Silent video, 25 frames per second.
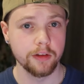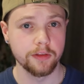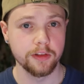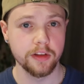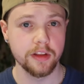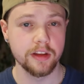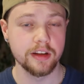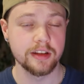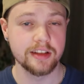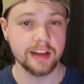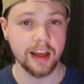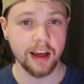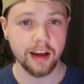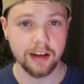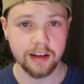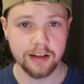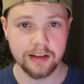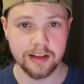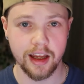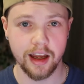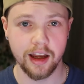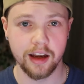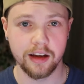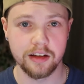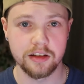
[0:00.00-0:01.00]
for the second
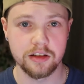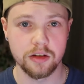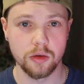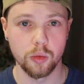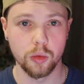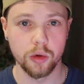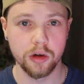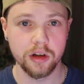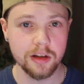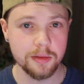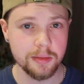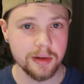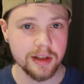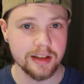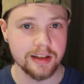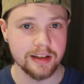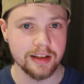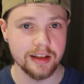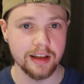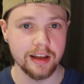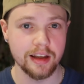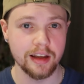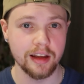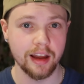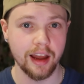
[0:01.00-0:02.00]
text, we're going to be
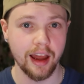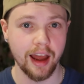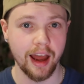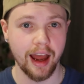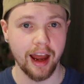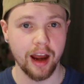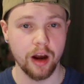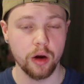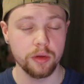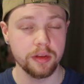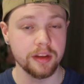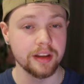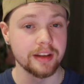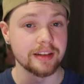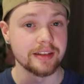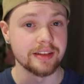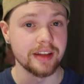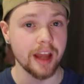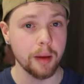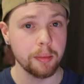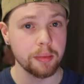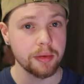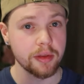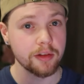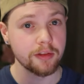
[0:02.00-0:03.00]
seeing how the
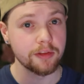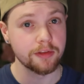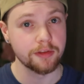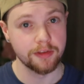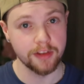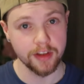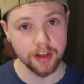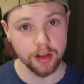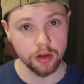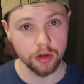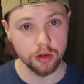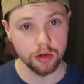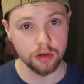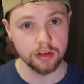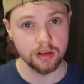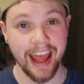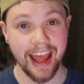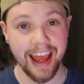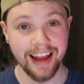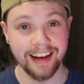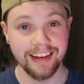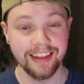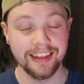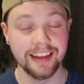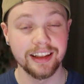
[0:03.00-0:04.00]
depth of field
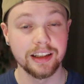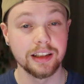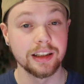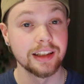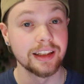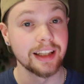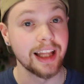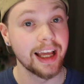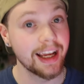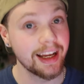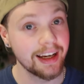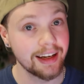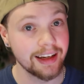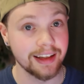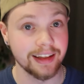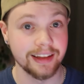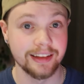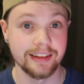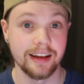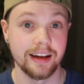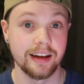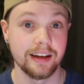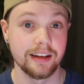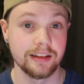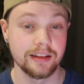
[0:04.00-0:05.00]
and the lighting
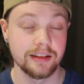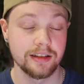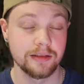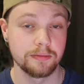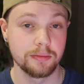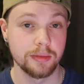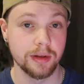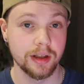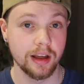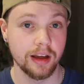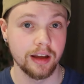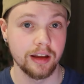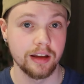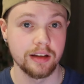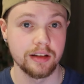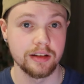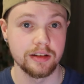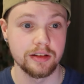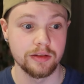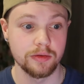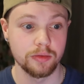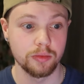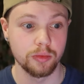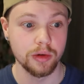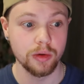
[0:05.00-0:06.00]
does,
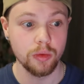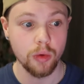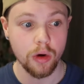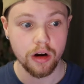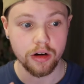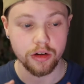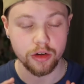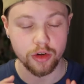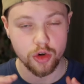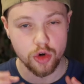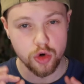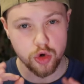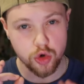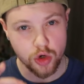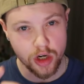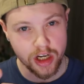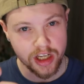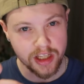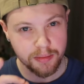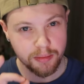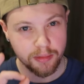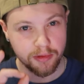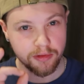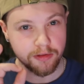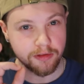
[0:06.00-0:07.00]
because we want
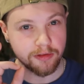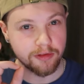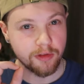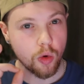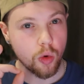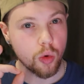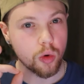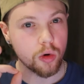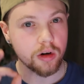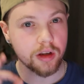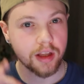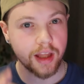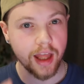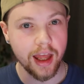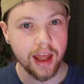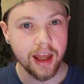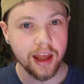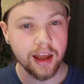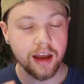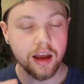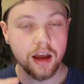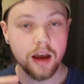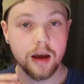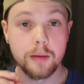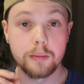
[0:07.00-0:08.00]
crisp
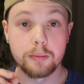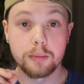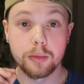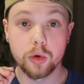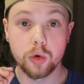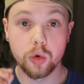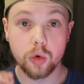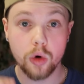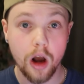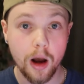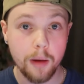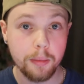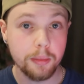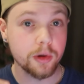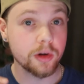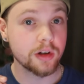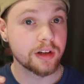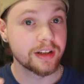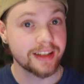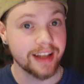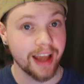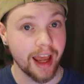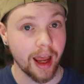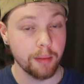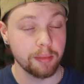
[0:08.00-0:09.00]
4K proper
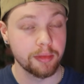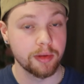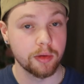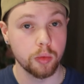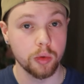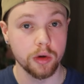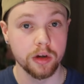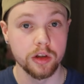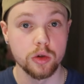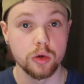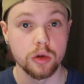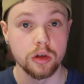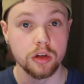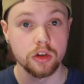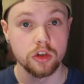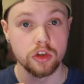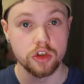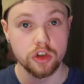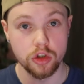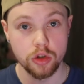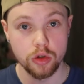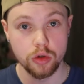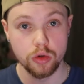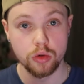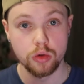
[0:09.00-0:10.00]
depth where you can
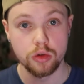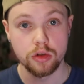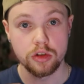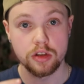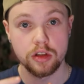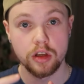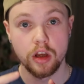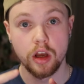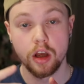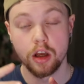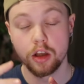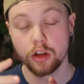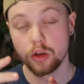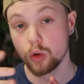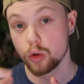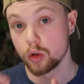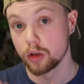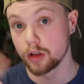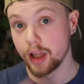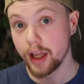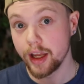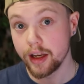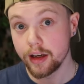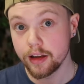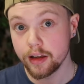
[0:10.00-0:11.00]
choose your
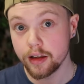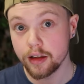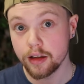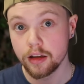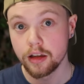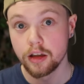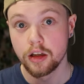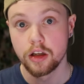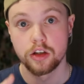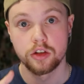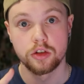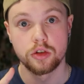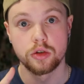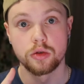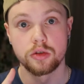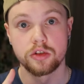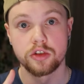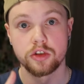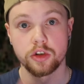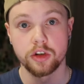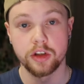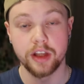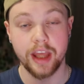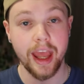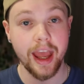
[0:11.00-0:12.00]
lighting, choose
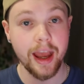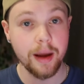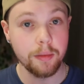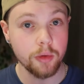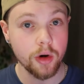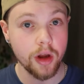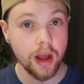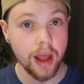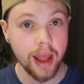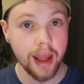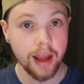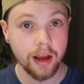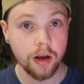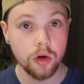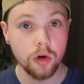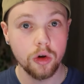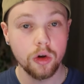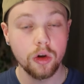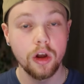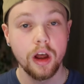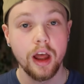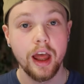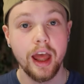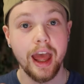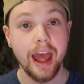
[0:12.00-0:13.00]
your camera
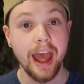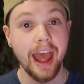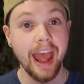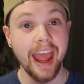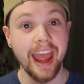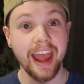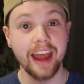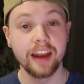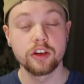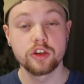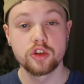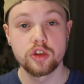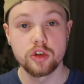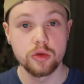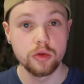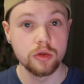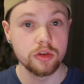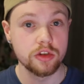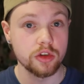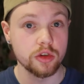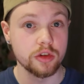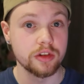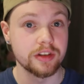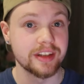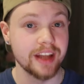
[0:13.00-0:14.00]
angle, and
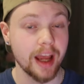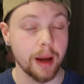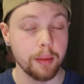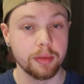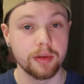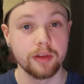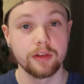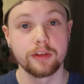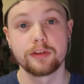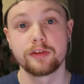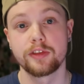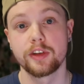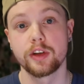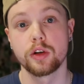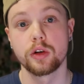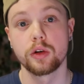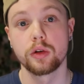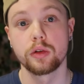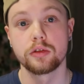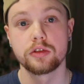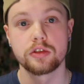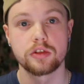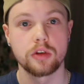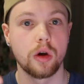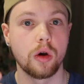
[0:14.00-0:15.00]
choose your depth of
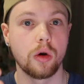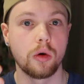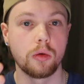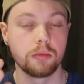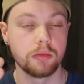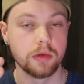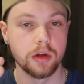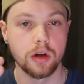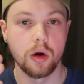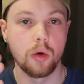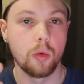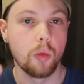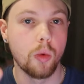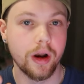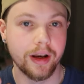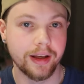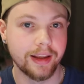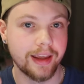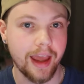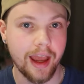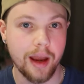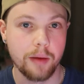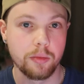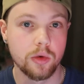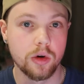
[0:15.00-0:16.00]
field. So, you know, what
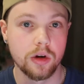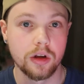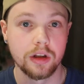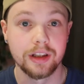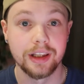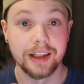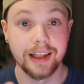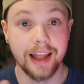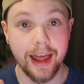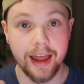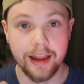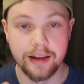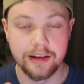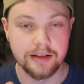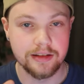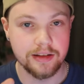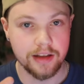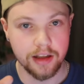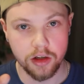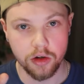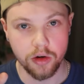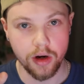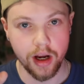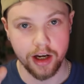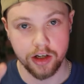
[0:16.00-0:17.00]
camera lens
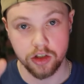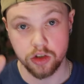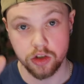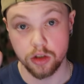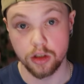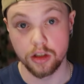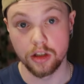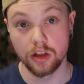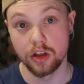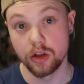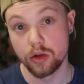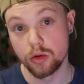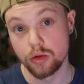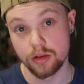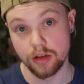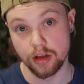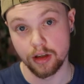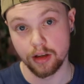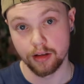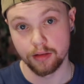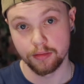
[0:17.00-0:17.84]
that you're actually using.